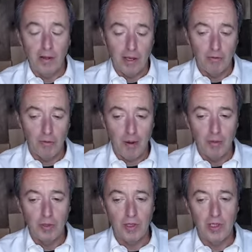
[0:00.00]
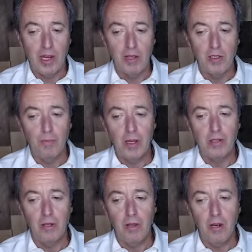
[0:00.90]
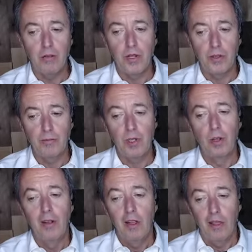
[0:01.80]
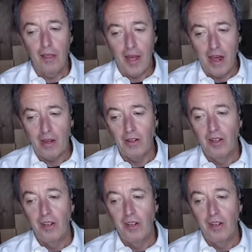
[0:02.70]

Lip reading: again, remember it's a scale that's based on logarithms, that